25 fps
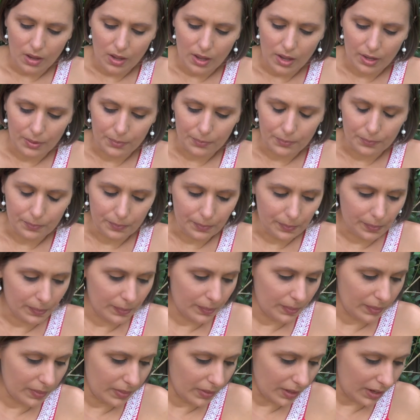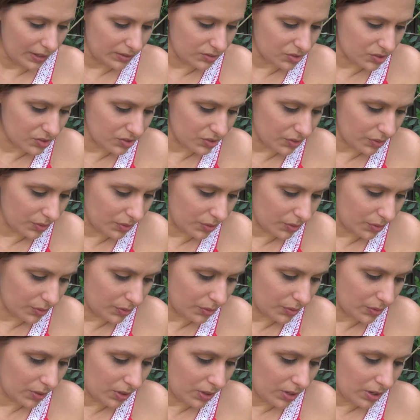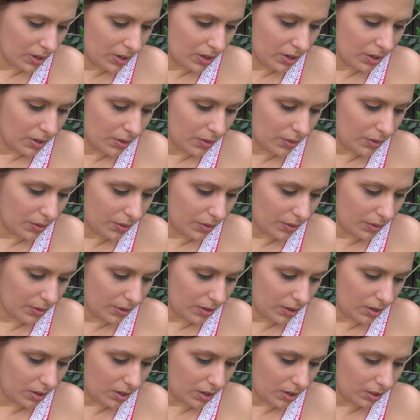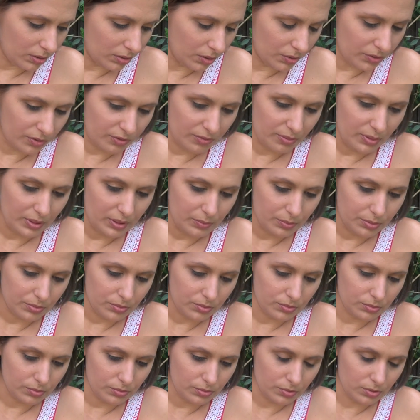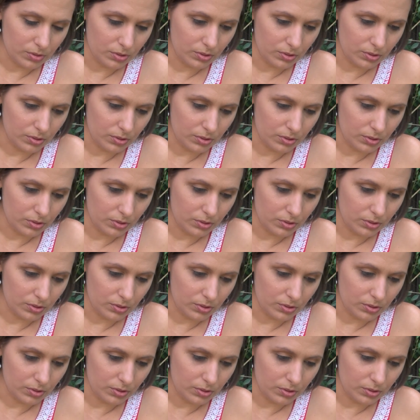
And so a lot of people